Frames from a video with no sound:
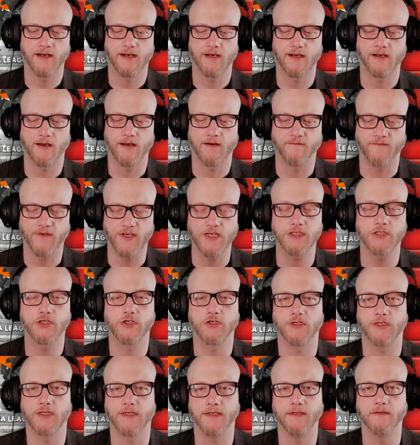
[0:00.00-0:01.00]

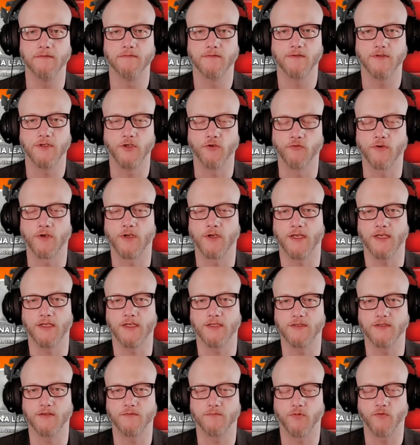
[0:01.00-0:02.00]
eventually you're going to get
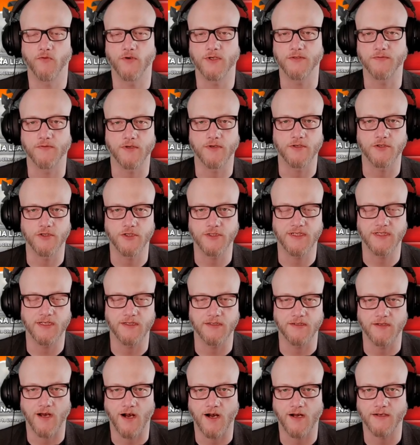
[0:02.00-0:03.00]
to the point where you're just
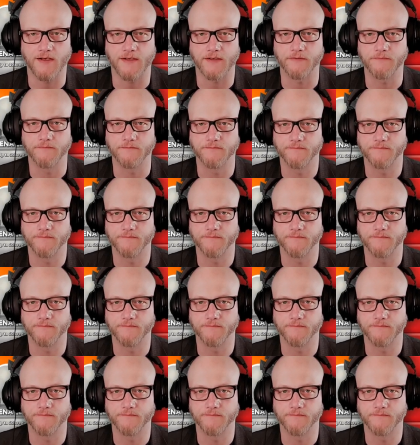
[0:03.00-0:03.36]
hitting auto.